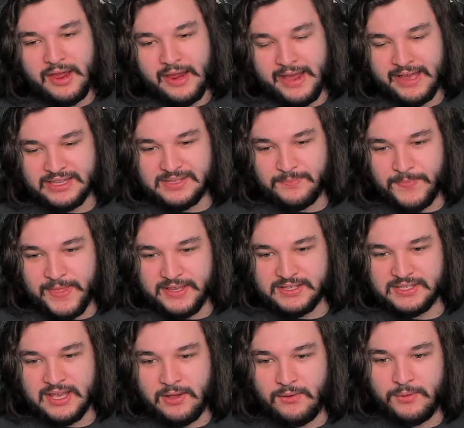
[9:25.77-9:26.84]
and some
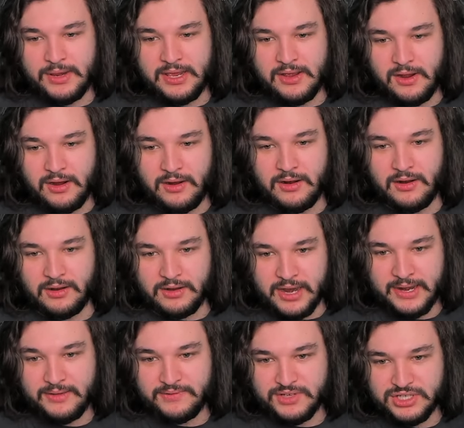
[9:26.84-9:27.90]
things that we are
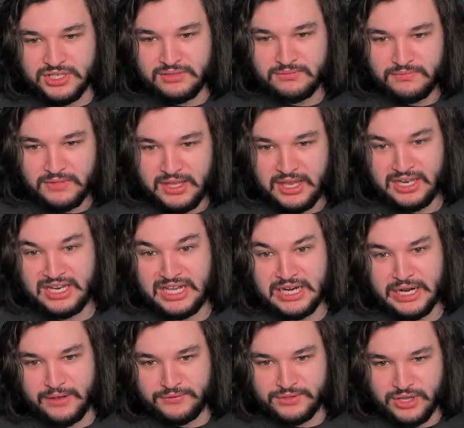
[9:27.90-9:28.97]
kind of just in need of.